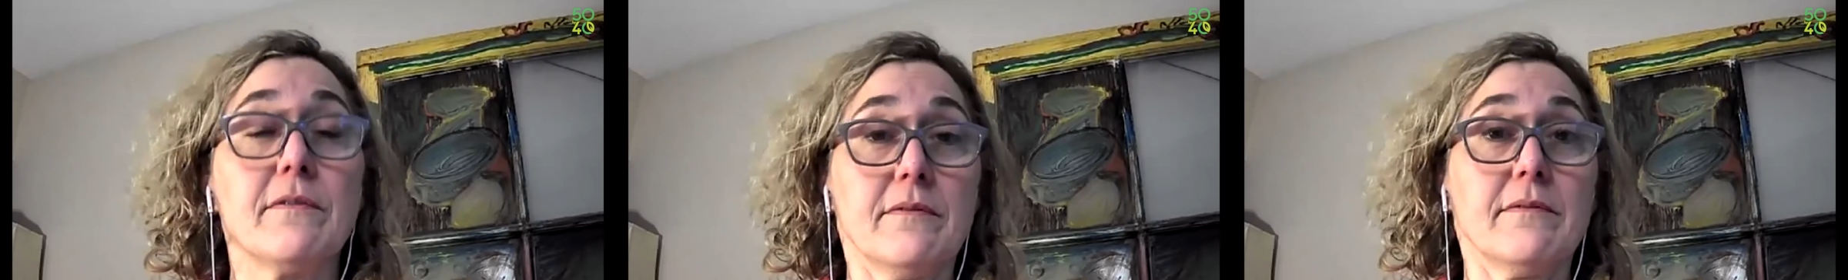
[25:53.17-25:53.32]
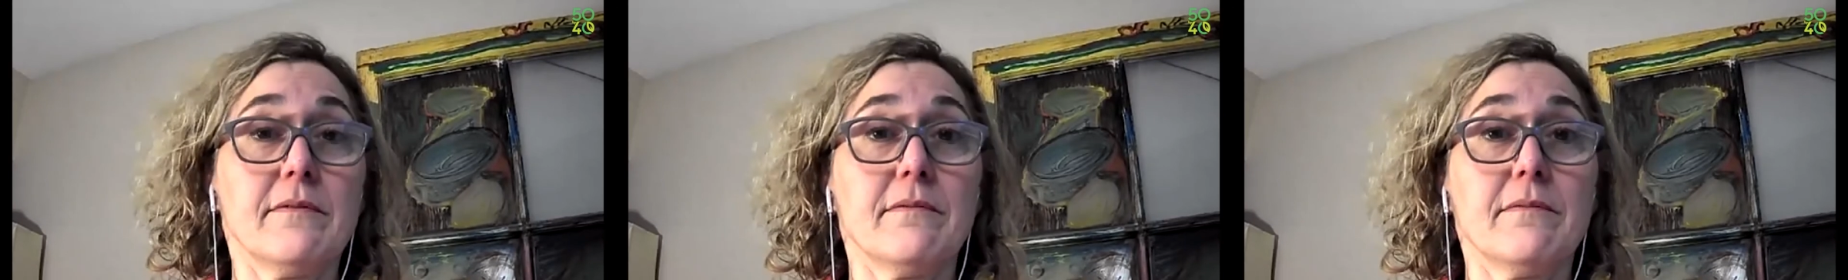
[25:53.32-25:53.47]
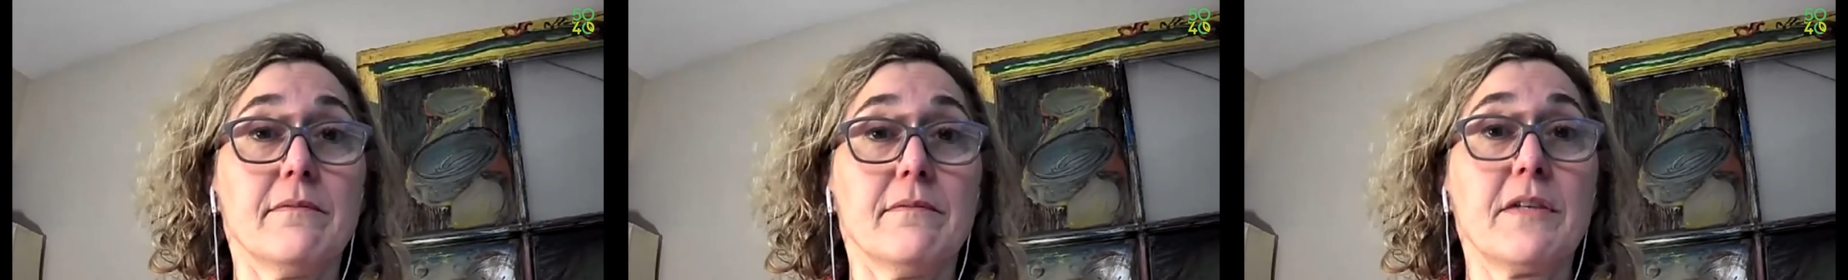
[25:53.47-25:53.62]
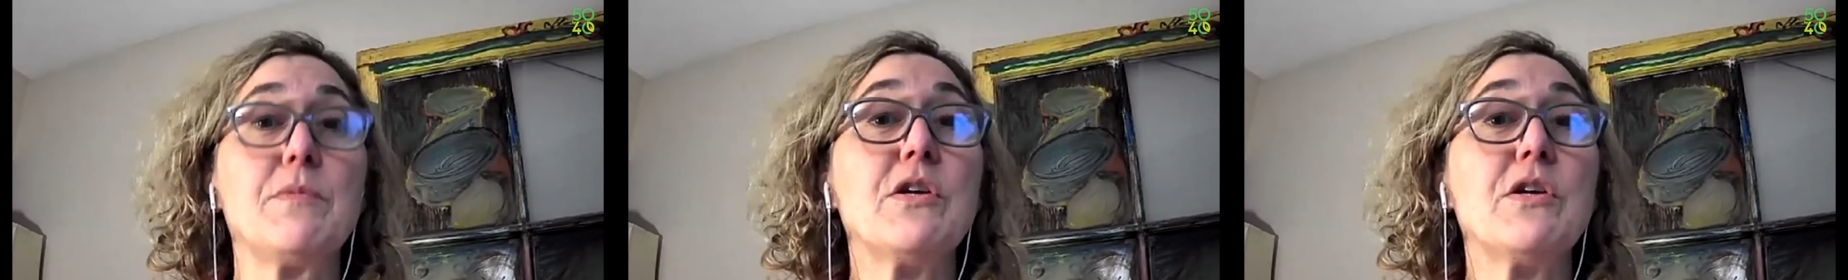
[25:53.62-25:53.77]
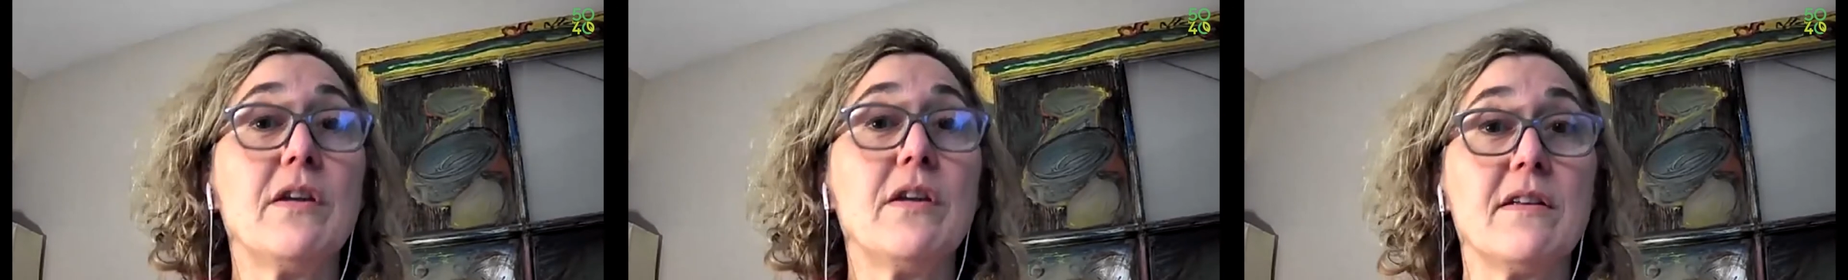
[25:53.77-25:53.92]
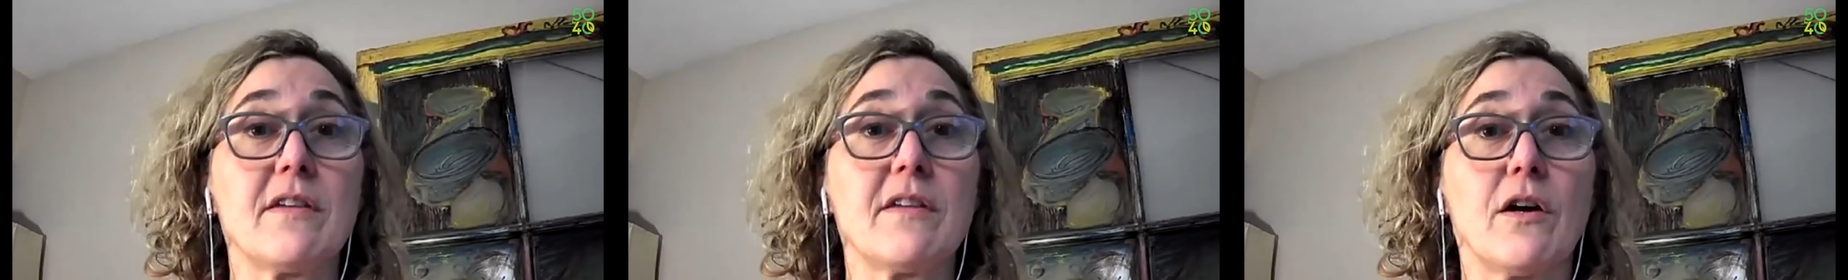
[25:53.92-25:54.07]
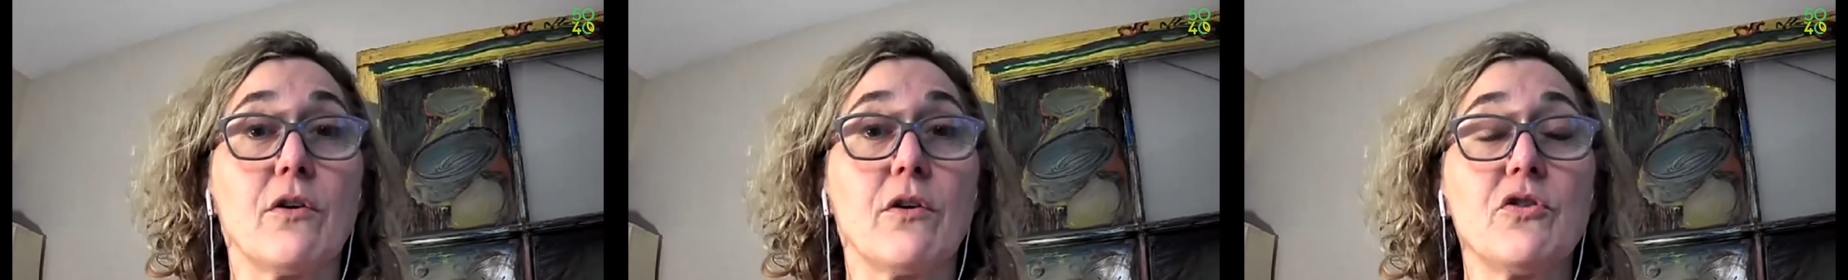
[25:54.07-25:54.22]
communities are
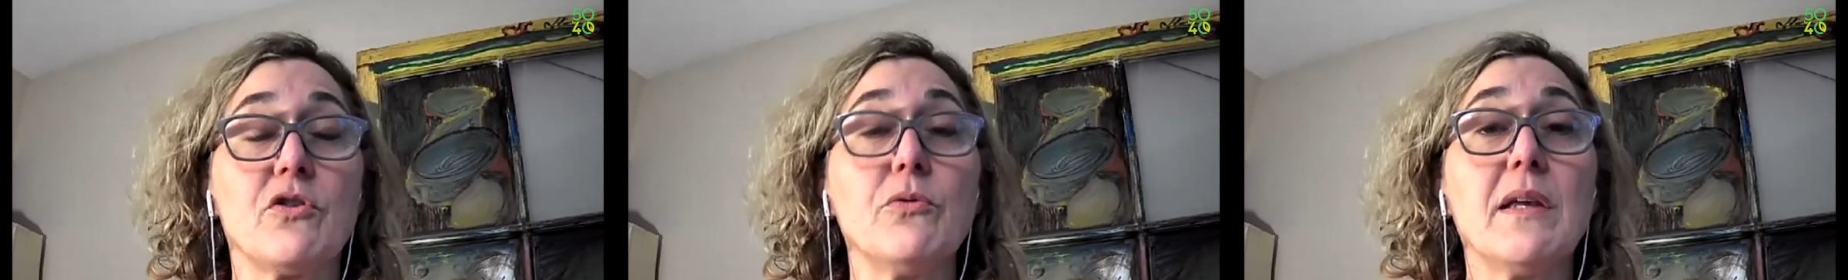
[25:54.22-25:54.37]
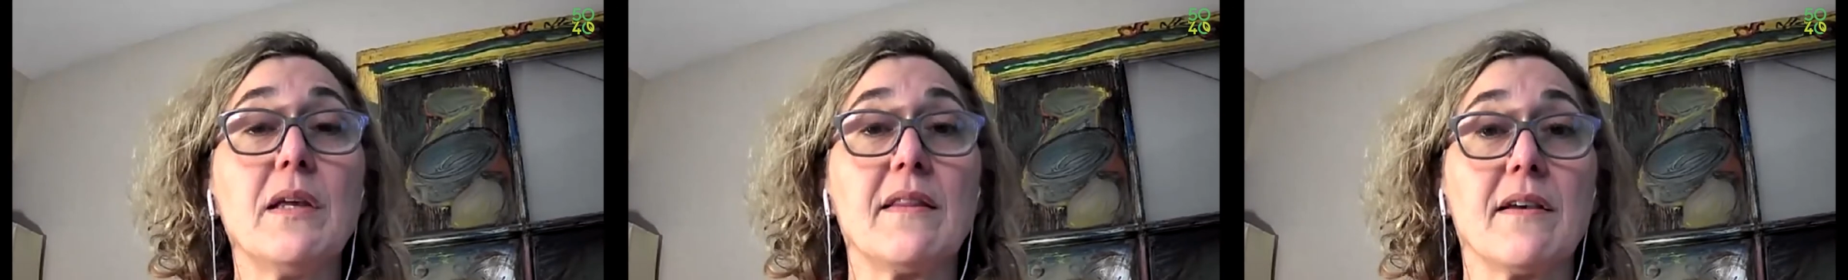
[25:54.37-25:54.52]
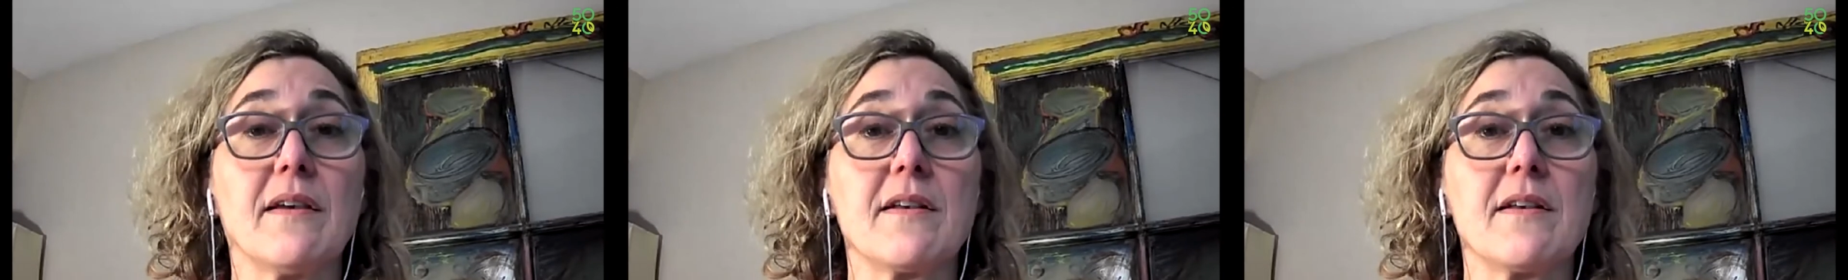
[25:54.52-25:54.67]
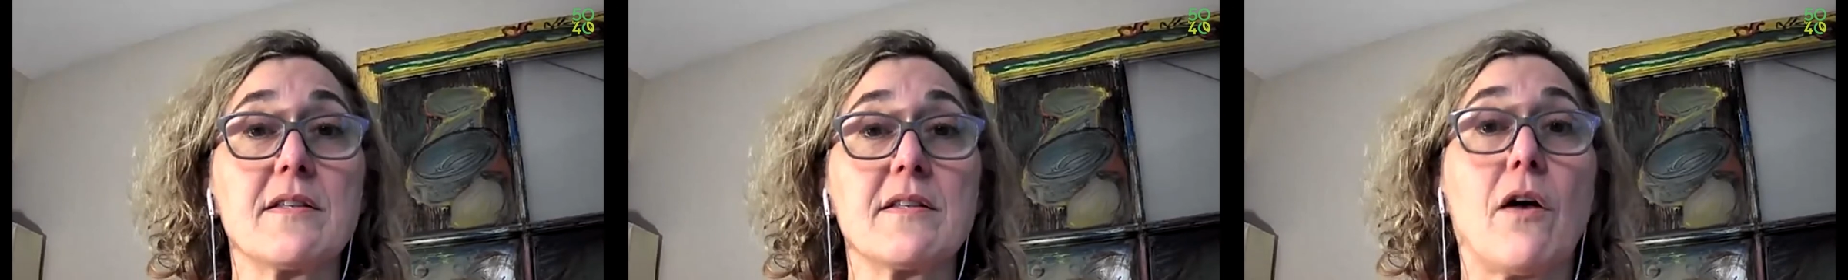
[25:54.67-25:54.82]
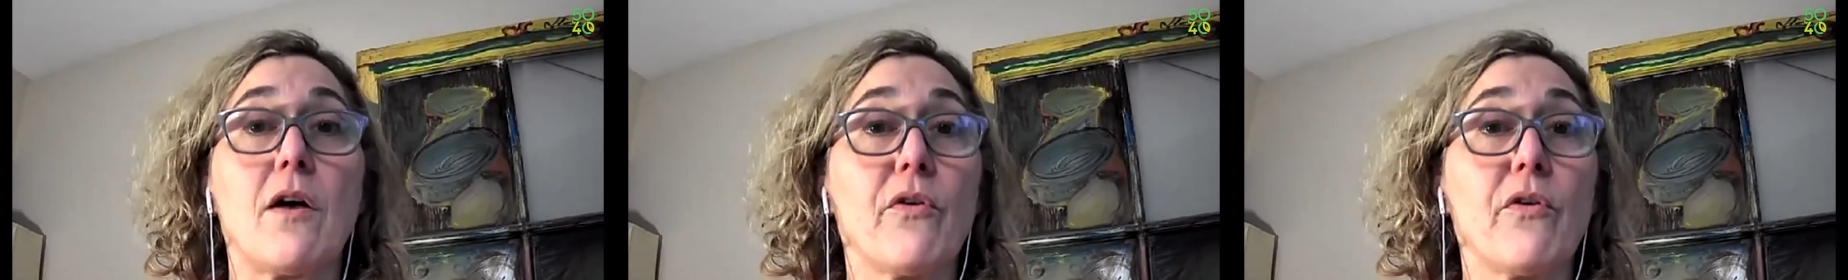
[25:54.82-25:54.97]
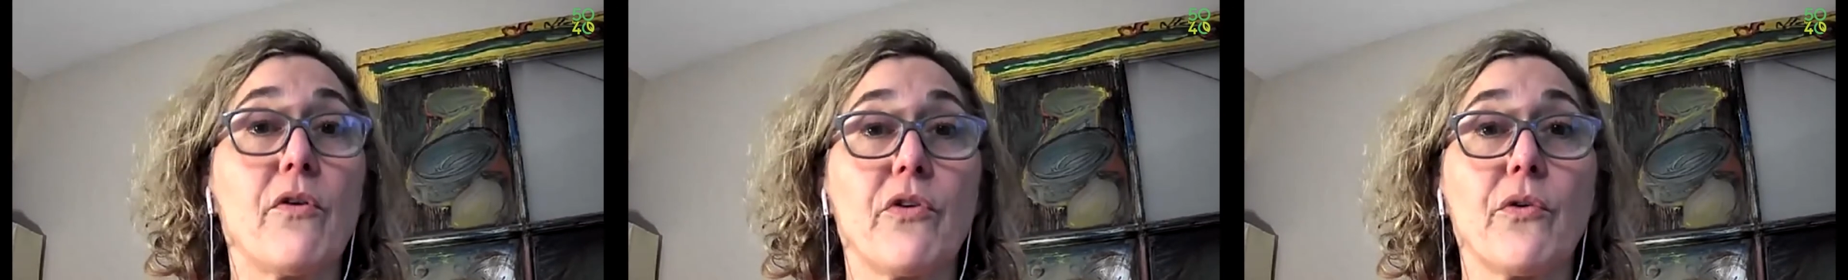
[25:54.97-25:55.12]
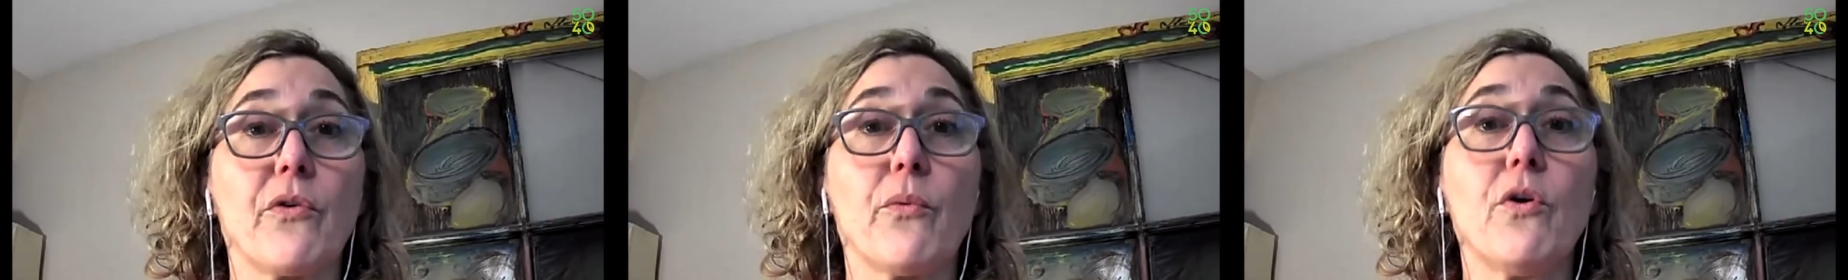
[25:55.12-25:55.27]
doing this all over the
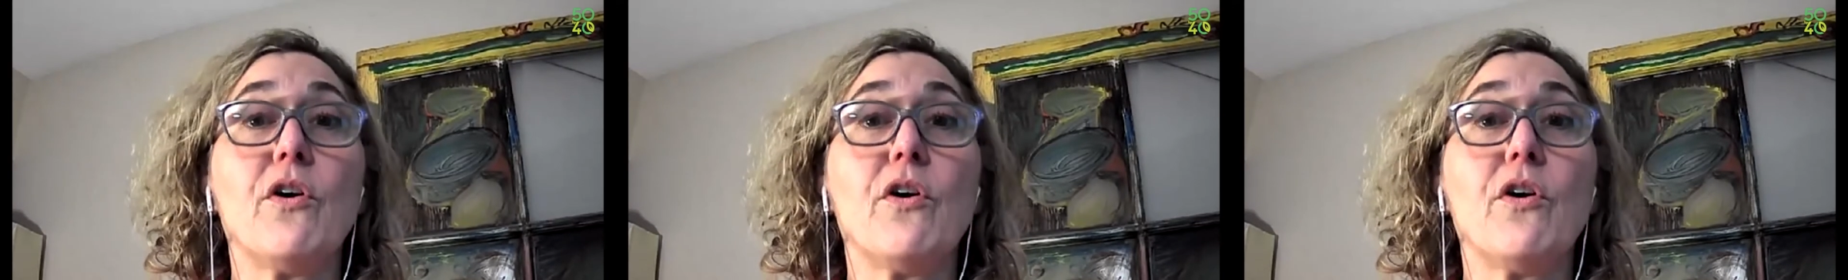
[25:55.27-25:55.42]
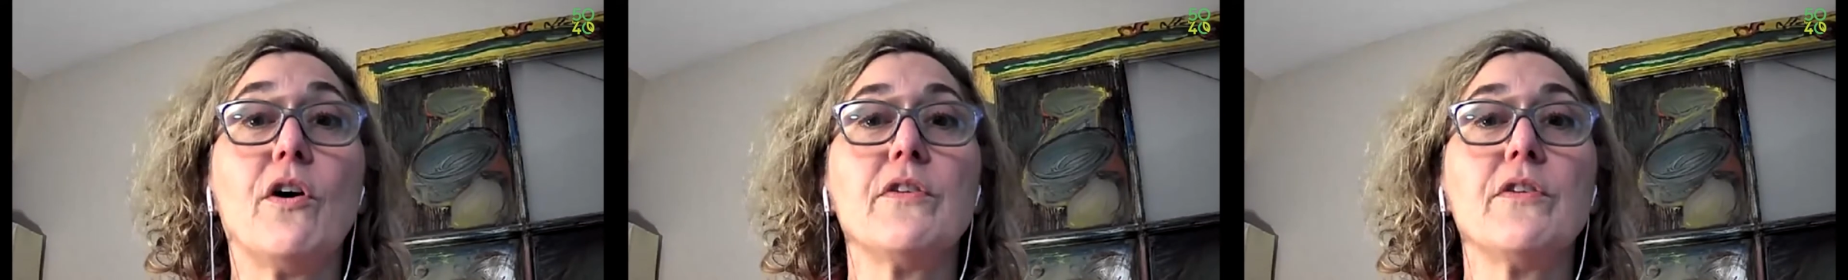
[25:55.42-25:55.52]
world,